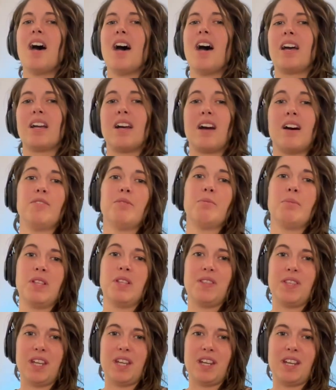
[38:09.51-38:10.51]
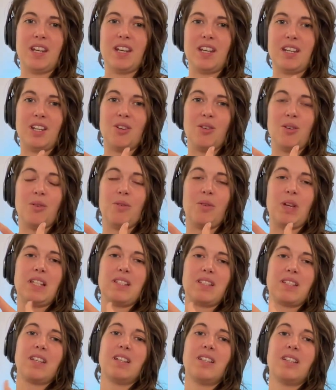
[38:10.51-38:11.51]
a government that you know
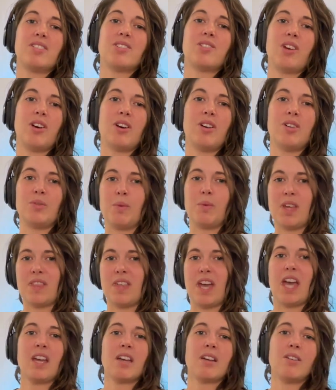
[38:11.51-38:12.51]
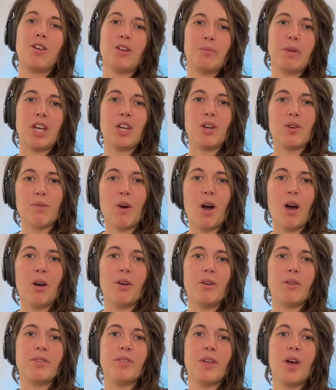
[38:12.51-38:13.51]
is concerned with economic
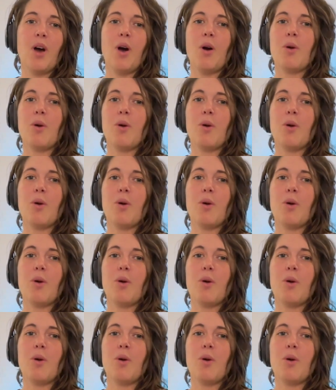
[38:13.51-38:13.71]
growth